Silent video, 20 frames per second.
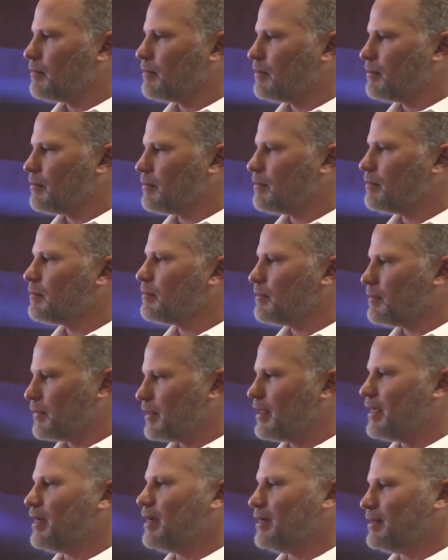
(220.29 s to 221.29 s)

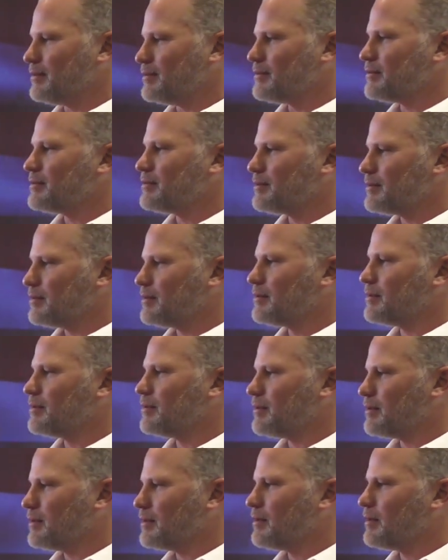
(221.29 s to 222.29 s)

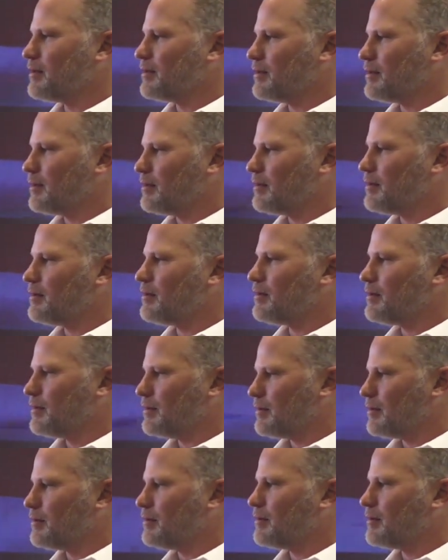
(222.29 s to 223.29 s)

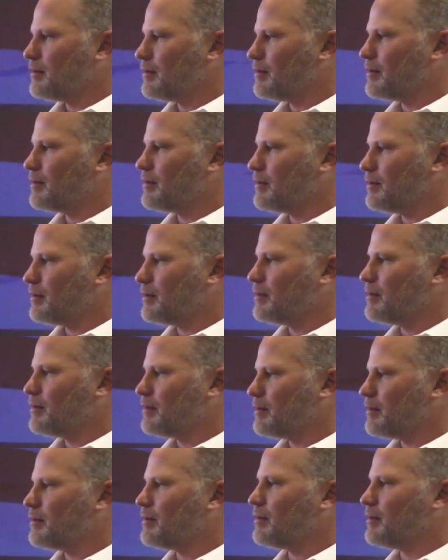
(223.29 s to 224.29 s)

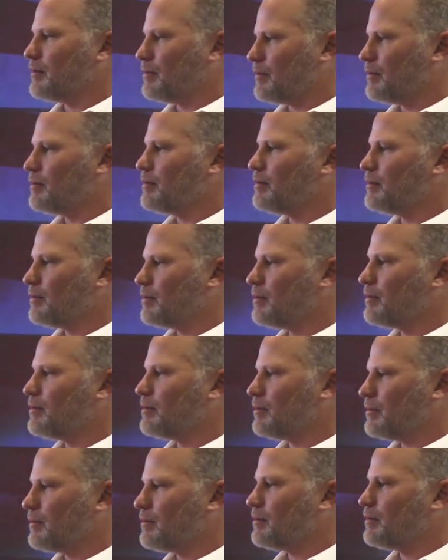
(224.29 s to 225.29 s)

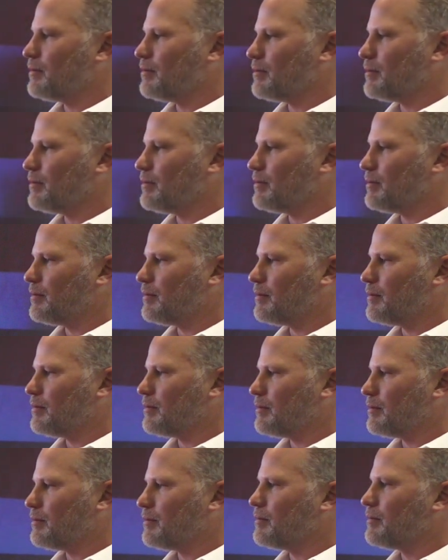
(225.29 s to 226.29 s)
[no speech]